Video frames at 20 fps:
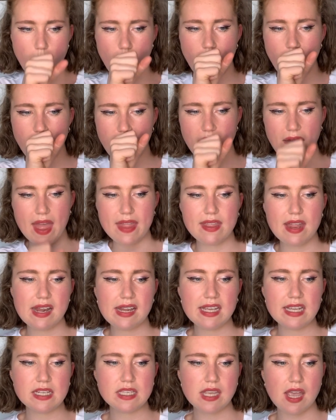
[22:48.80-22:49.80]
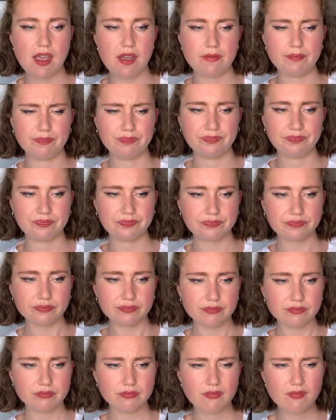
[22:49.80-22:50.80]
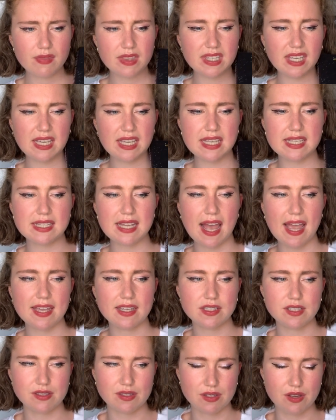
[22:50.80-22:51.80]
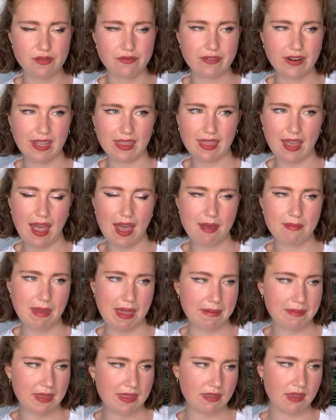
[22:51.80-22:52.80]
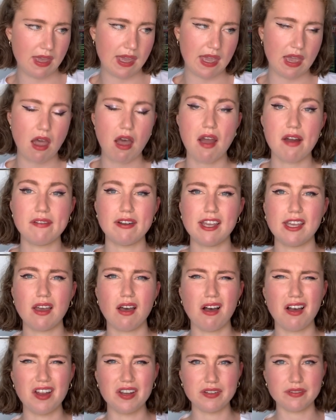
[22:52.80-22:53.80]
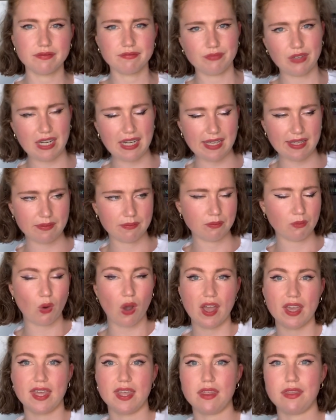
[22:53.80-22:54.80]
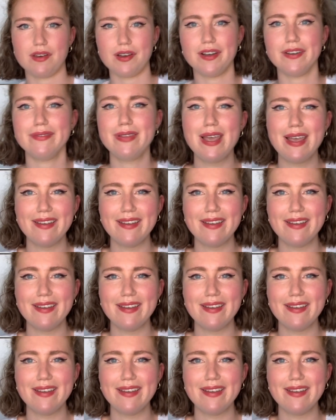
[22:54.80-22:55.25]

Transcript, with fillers: and then Lito is like discovering that maybe the Ikari aren't really what he thought.